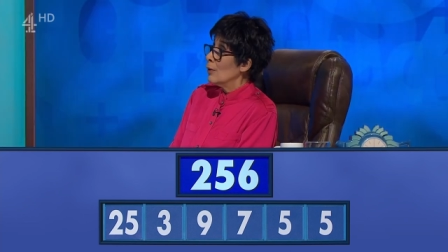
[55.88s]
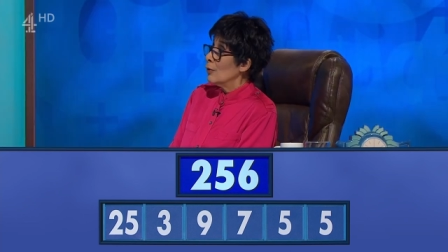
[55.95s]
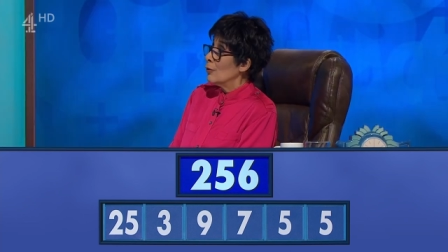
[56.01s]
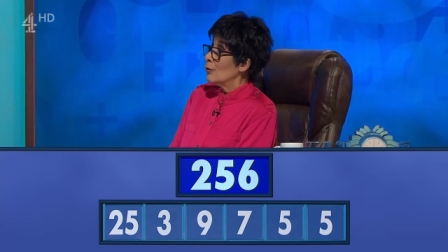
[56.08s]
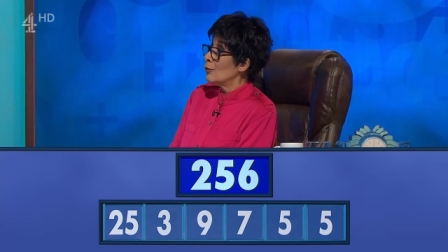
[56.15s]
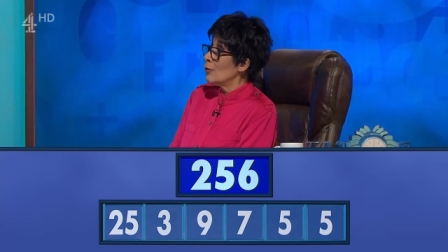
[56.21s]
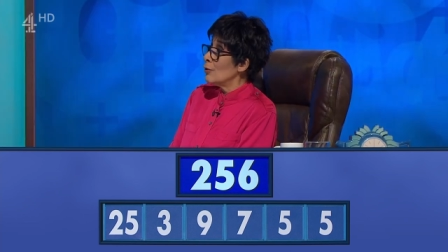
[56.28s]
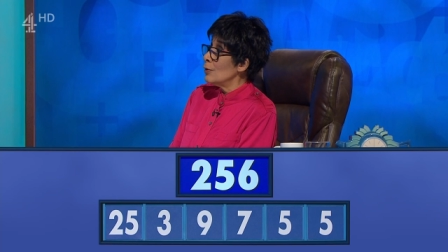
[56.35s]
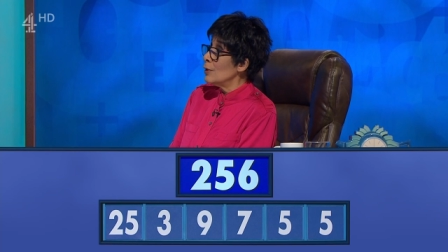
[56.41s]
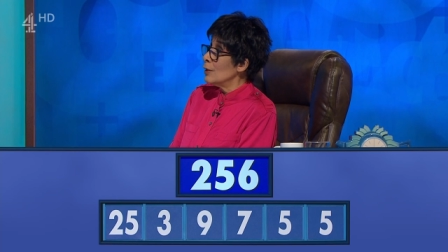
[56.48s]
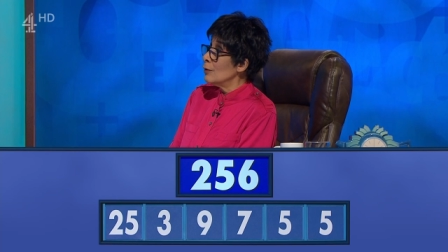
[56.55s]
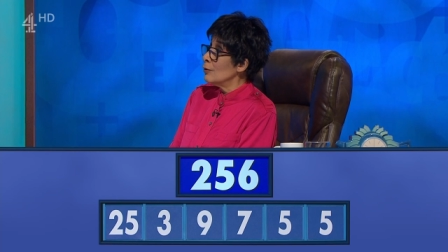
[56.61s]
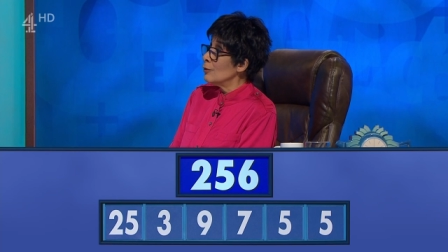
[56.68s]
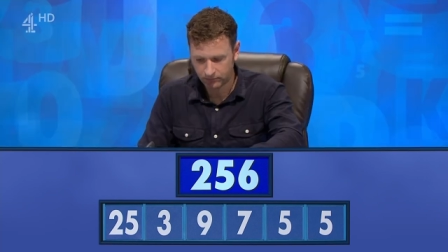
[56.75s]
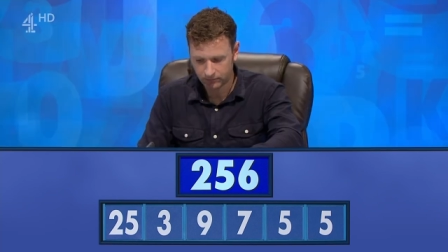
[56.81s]
So, Neil,
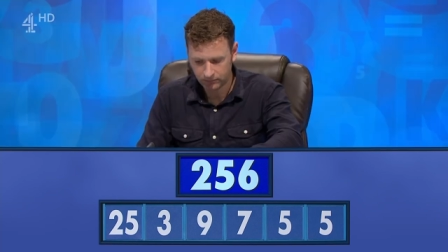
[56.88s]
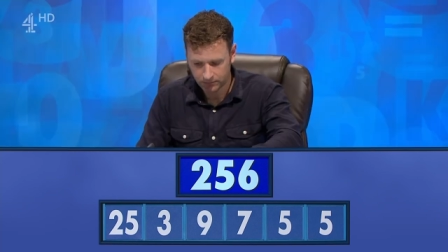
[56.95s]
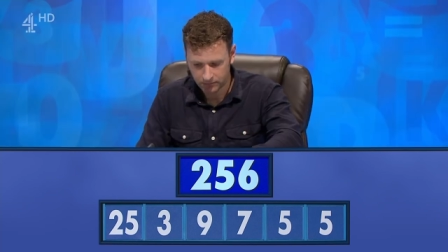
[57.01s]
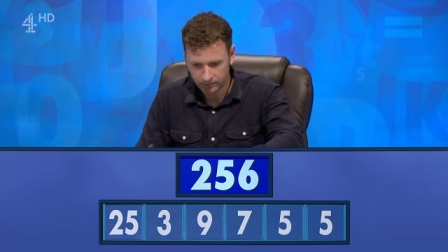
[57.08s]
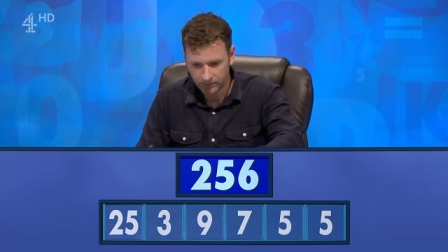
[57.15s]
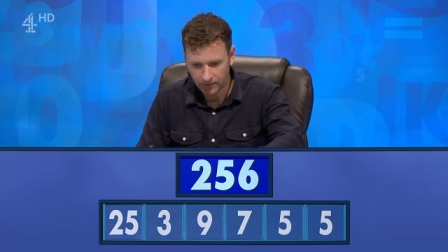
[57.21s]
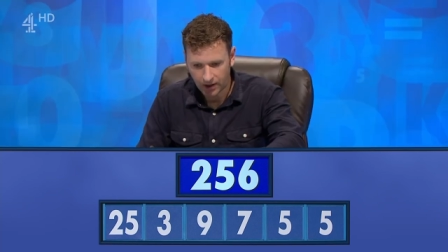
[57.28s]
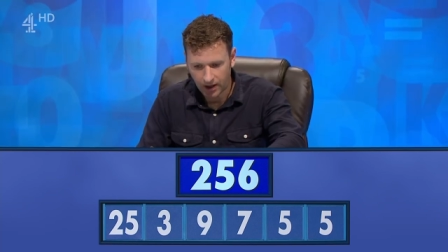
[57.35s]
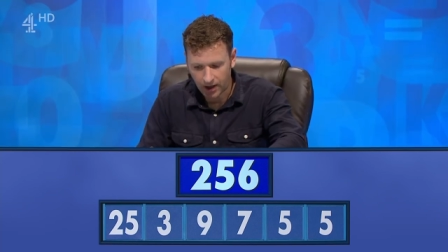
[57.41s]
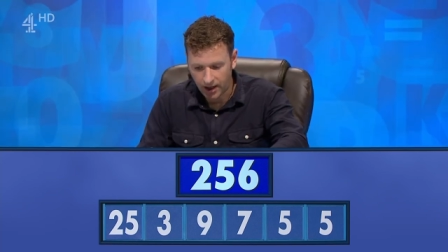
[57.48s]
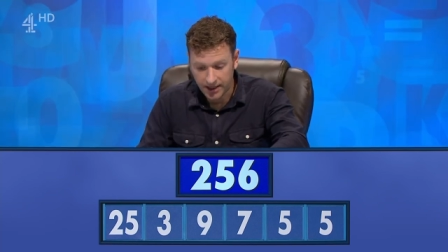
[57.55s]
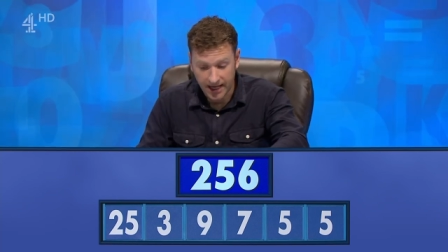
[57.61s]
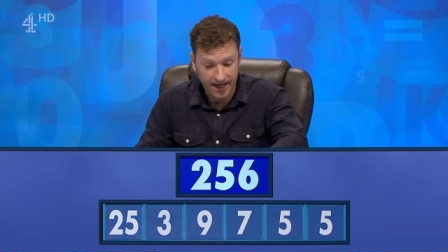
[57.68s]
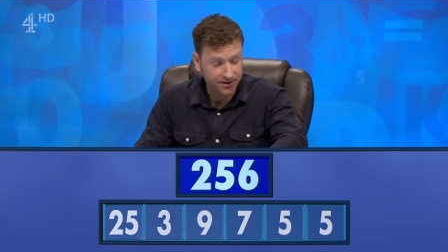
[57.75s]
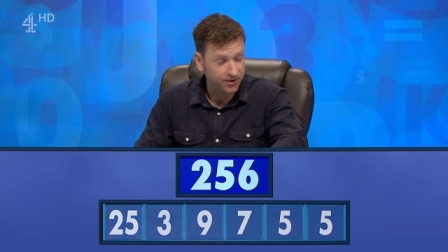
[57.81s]
did you get it? Uh,
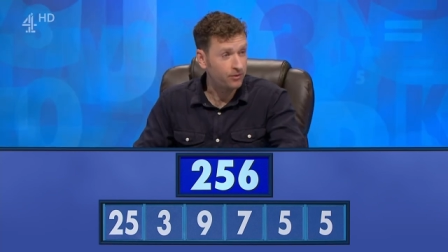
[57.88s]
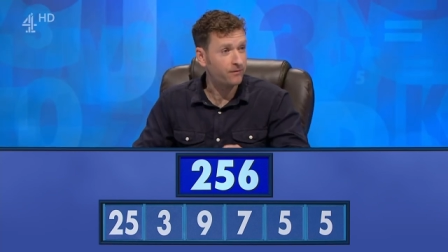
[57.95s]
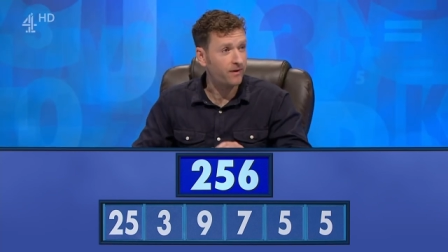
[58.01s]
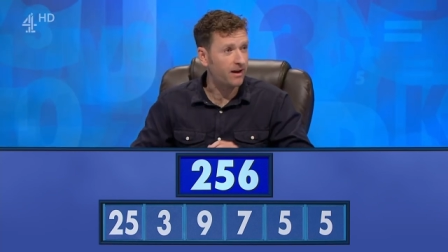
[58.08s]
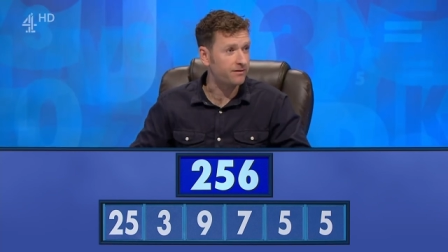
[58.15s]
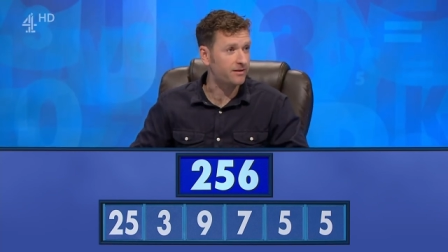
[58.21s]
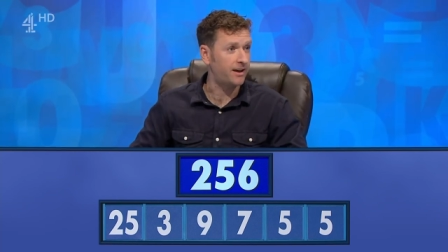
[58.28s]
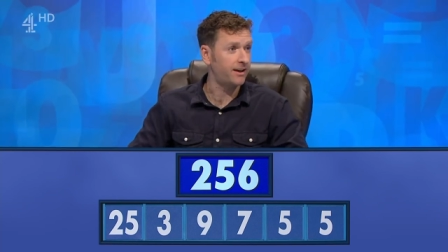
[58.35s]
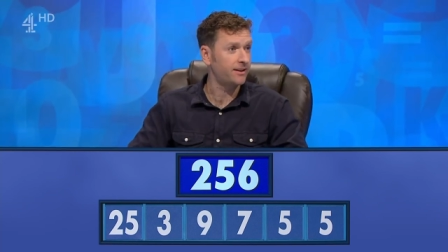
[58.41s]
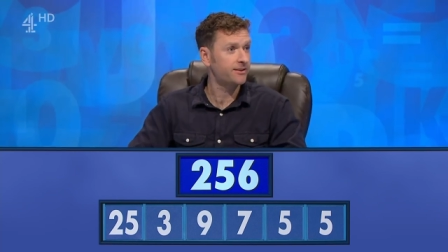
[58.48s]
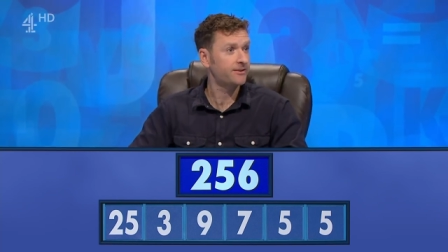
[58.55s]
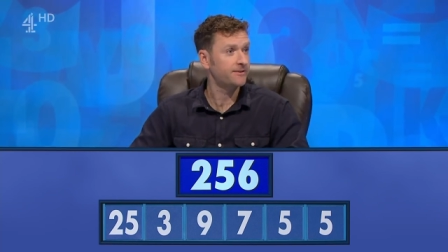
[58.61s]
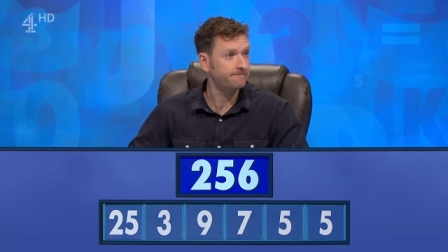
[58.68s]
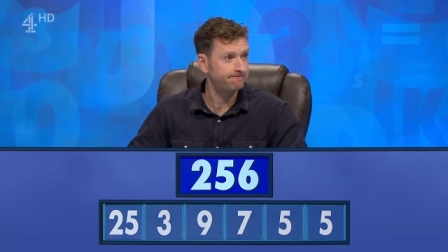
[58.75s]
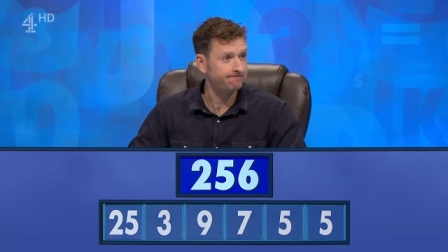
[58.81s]
yeah,
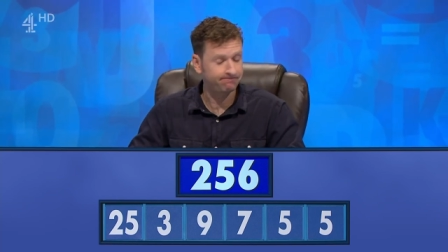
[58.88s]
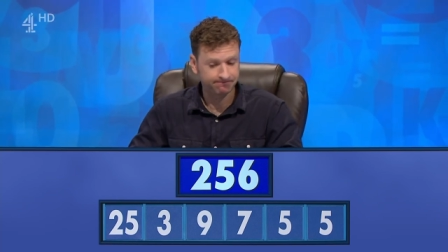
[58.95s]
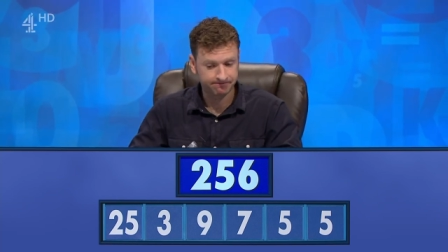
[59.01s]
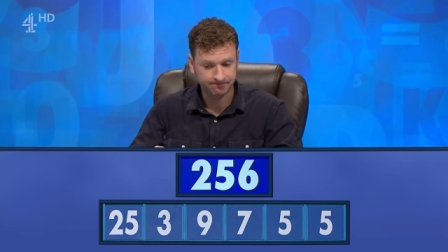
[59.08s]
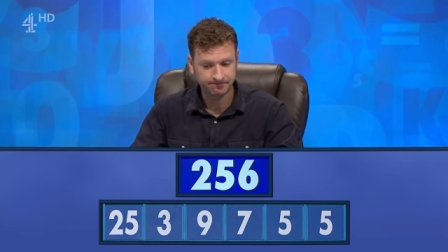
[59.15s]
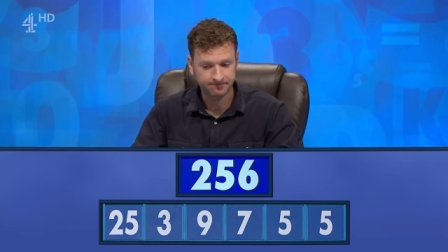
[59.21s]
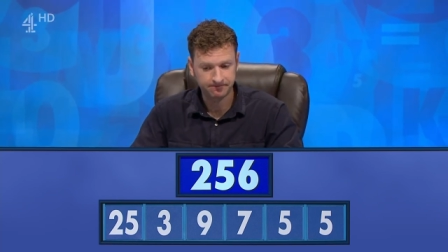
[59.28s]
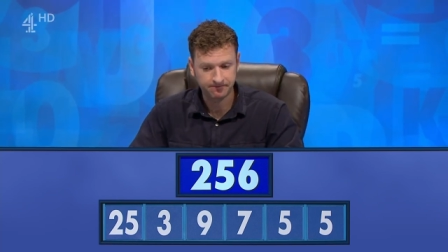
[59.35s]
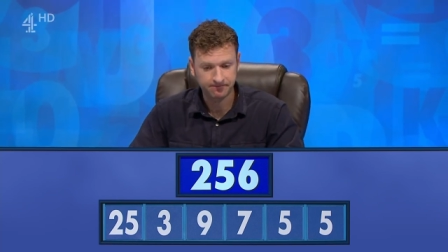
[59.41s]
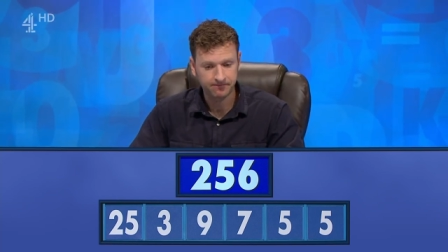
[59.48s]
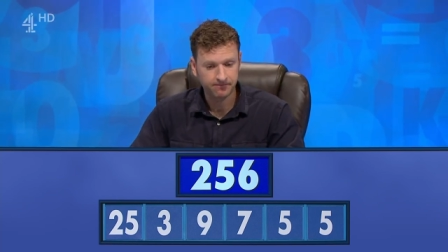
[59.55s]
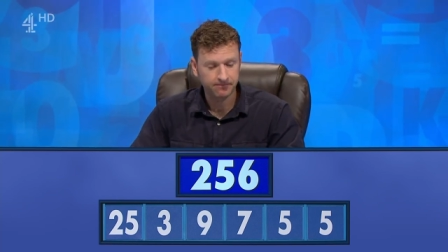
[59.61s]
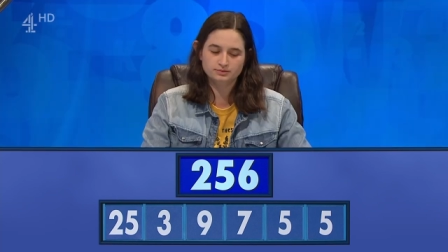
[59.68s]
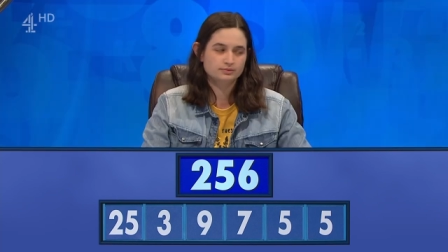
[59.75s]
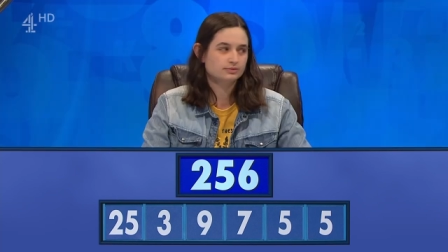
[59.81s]
256. Ooh, and
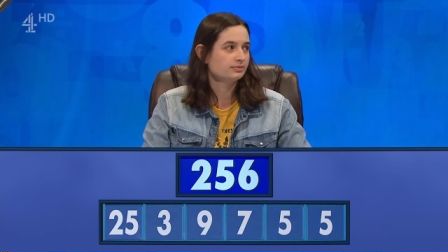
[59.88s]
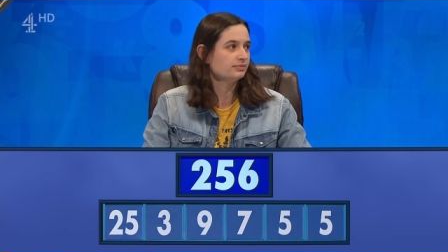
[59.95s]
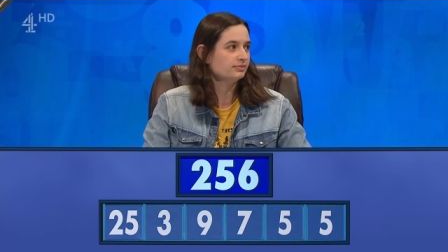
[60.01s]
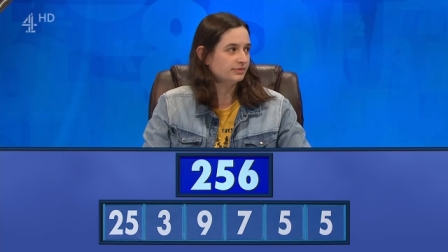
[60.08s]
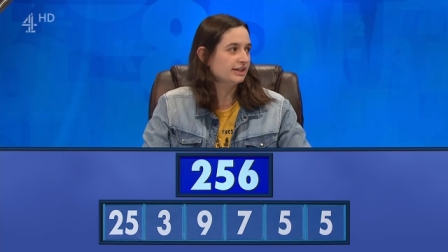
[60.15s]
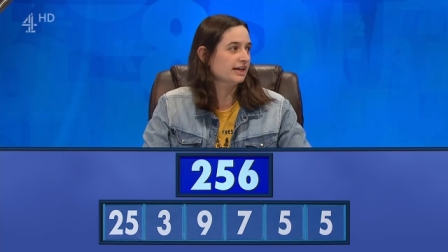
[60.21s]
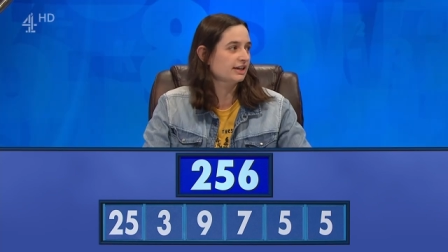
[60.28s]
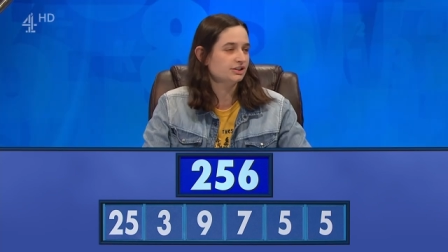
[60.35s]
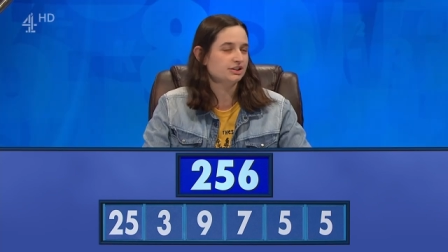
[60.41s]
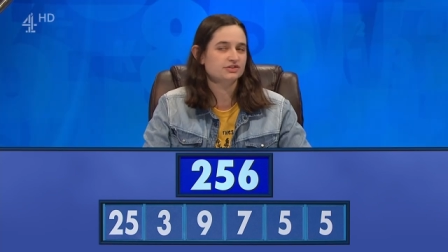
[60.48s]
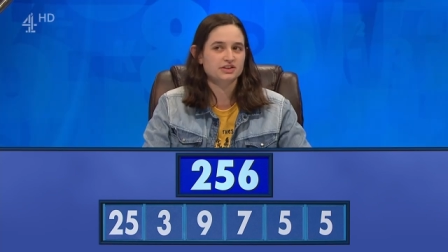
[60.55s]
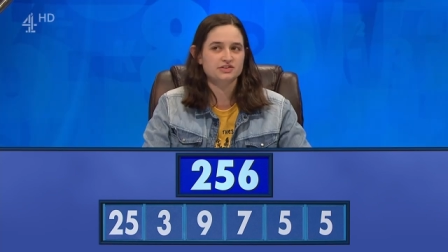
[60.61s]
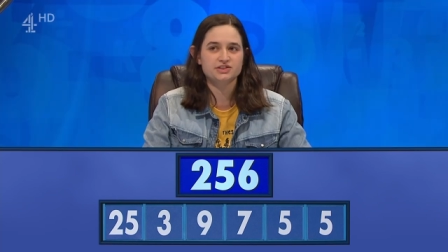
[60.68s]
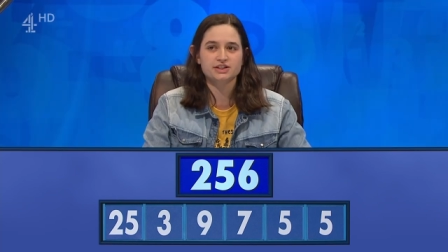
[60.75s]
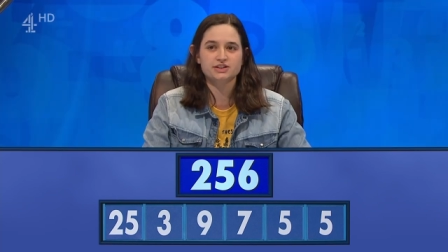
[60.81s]
Bethany? Yeah,
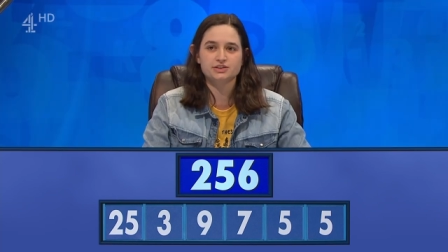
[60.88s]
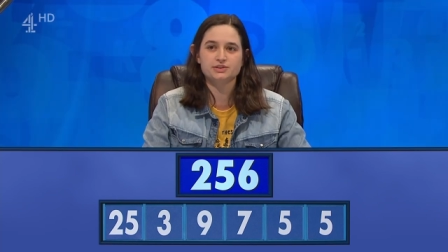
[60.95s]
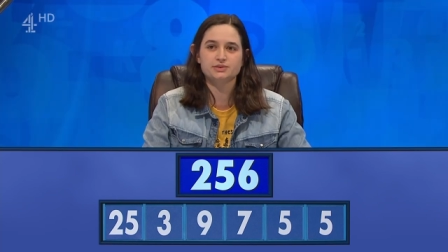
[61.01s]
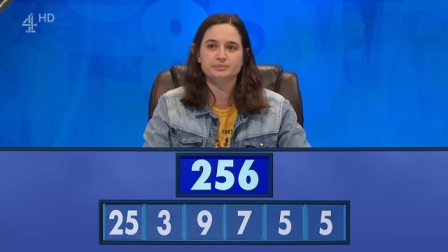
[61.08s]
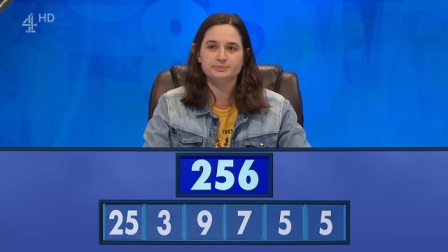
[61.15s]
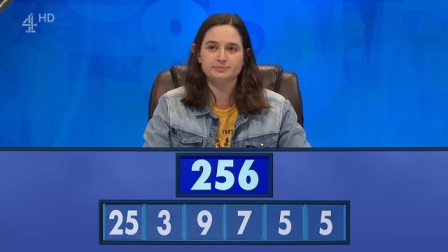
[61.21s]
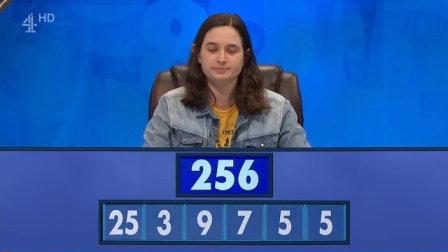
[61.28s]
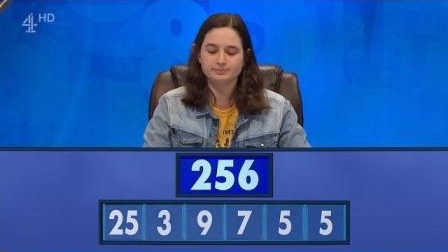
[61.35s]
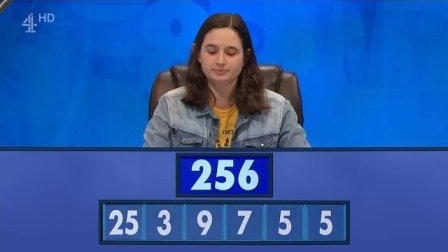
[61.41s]
256. Cool.